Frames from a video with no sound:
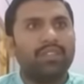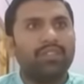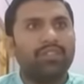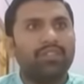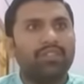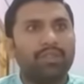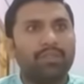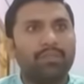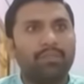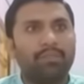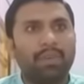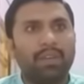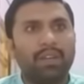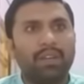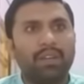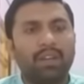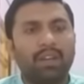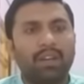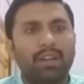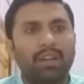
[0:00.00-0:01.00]

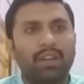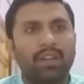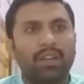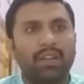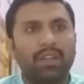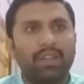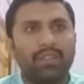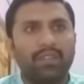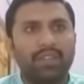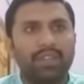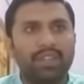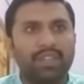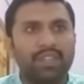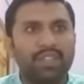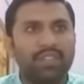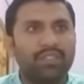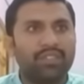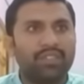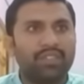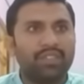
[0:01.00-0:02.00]
simple or indefinite
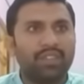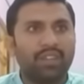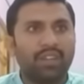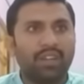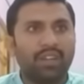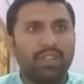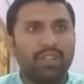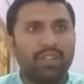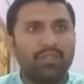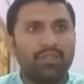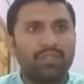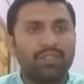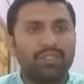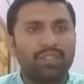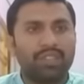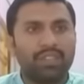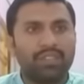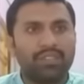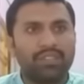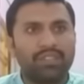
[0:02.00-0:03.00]
tense, continuous
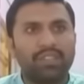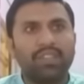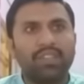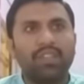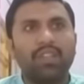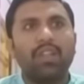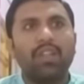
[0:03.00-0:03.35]
tense,